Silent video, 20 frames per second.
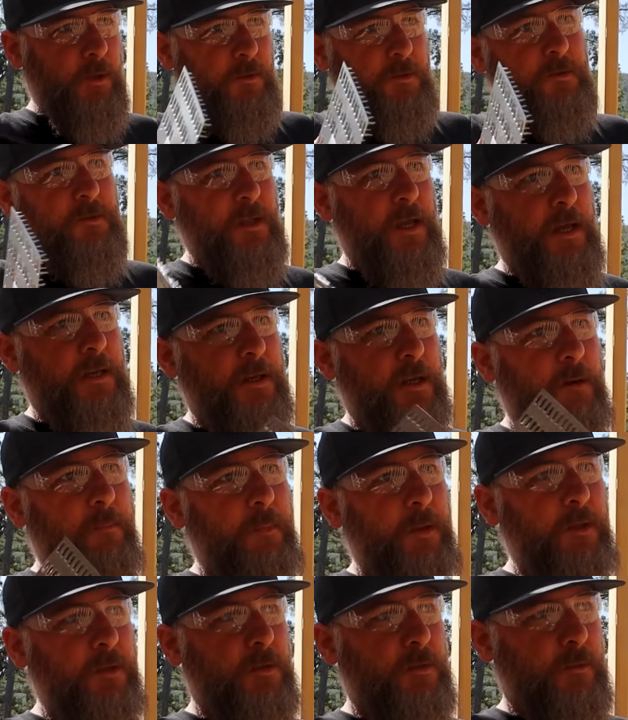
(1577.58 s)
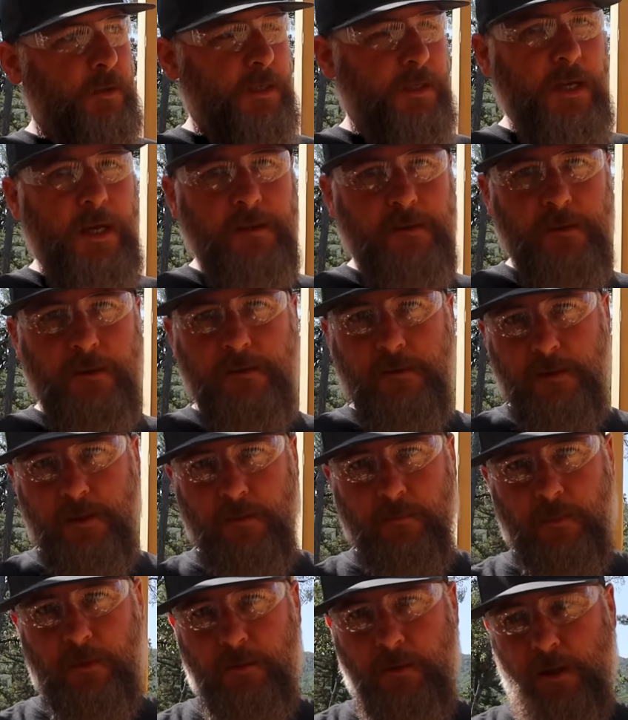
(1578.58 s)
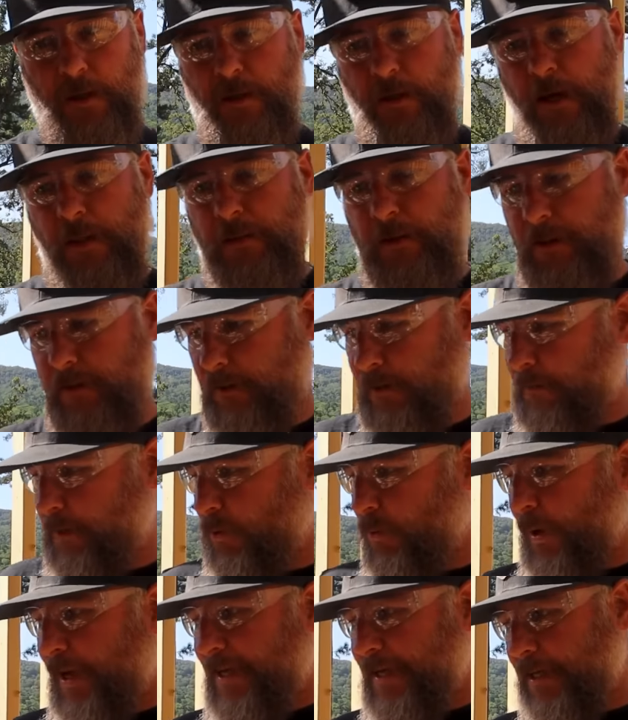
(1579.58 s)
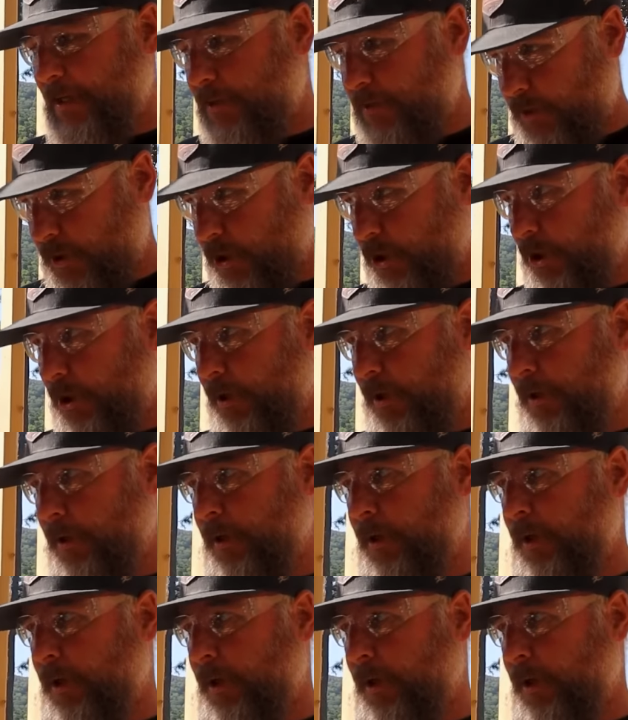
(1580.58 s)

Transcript: able to stand up and do the gussets and different thing. I think it's going to be way easier